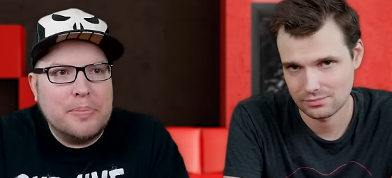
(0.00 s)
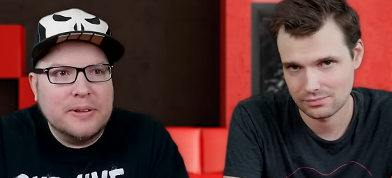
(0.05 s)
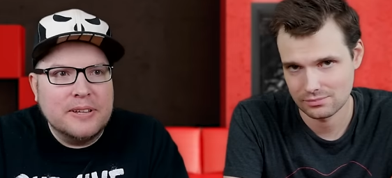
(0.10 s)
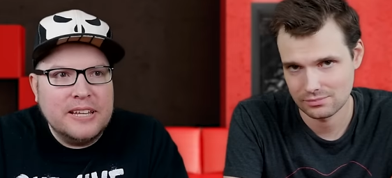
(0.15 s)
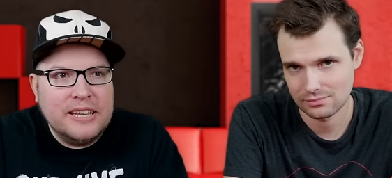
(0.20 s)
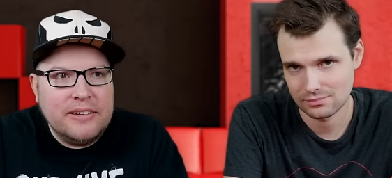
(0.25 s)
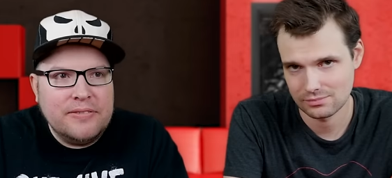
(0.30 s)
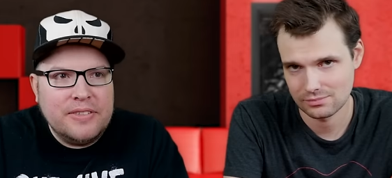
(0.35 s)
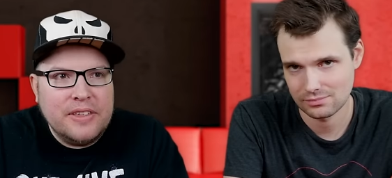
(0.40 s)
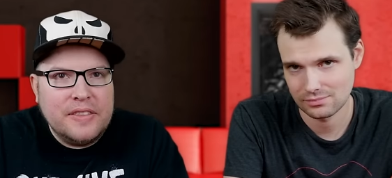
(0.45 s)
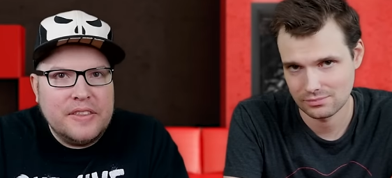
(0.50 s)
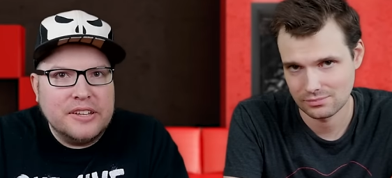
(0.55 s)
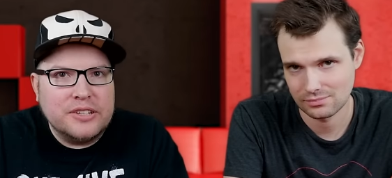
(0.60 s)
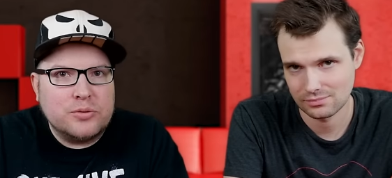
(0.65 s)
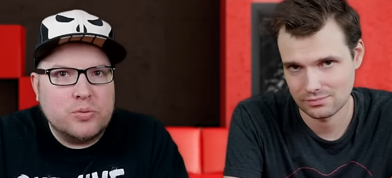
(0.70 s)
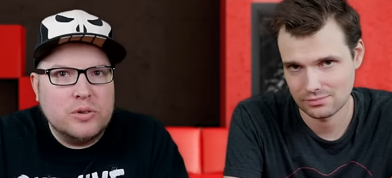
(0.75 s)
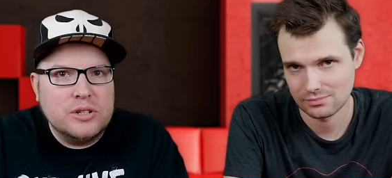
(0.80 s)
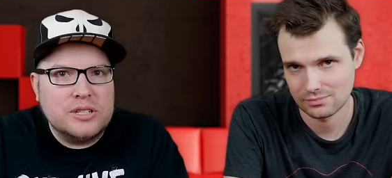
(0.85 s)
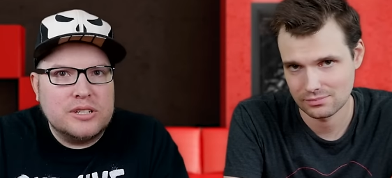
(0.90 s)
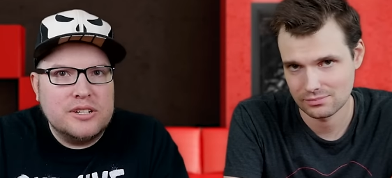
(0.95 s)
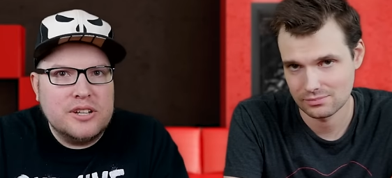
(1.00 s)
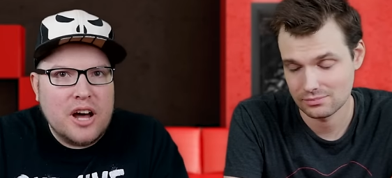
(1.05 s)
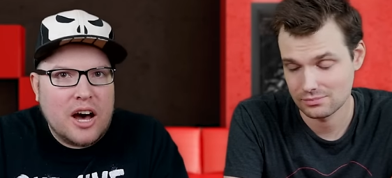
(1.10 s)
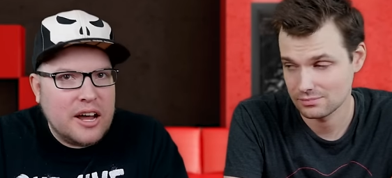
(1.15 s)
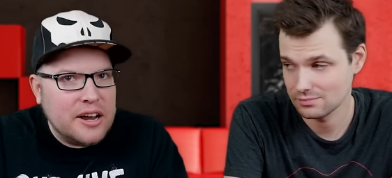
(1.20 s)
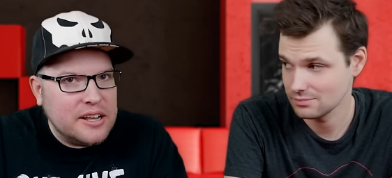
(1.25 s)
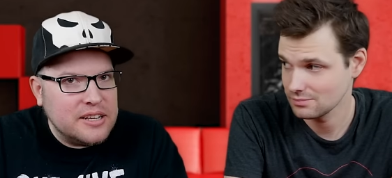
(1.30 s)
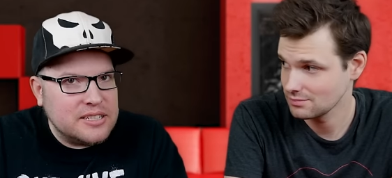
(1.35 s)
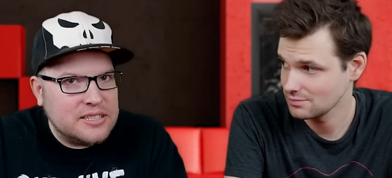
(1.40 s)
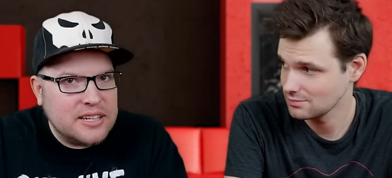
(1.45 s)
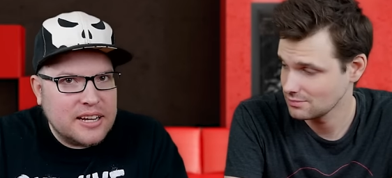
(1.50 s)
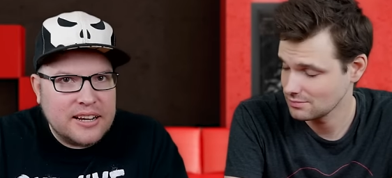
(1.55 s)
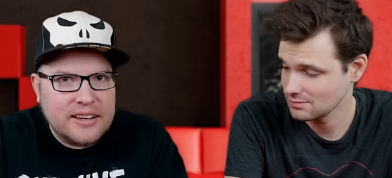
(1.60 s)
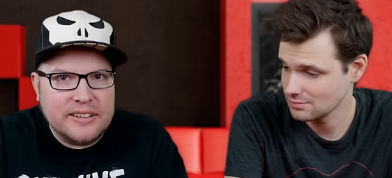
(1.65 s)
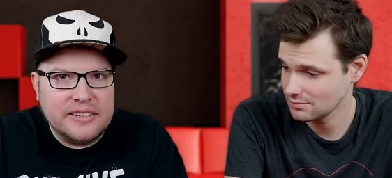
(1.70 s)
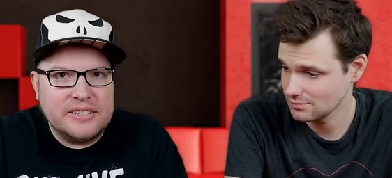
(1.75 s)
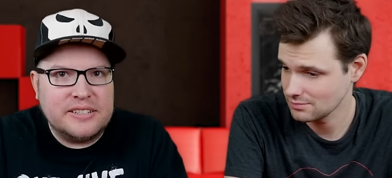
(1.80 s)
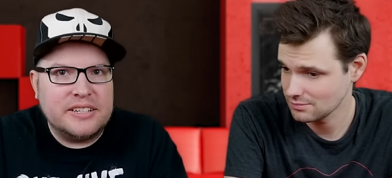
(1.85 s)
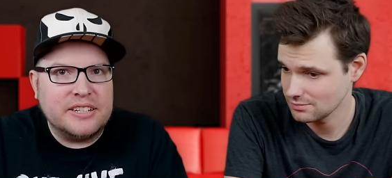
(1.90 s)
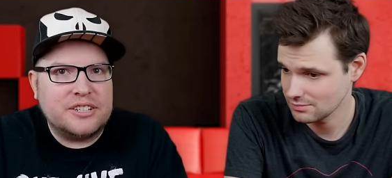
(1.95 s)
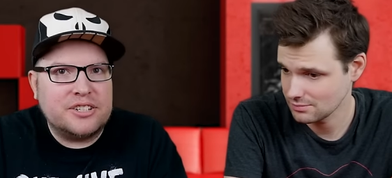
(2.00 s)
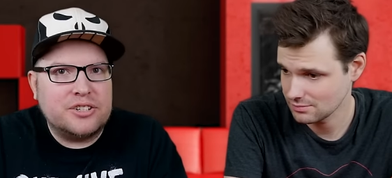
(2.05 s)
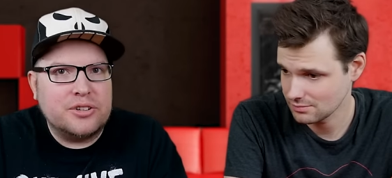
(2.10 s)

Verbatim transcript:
Speaker 1: believe that this was not a stylistic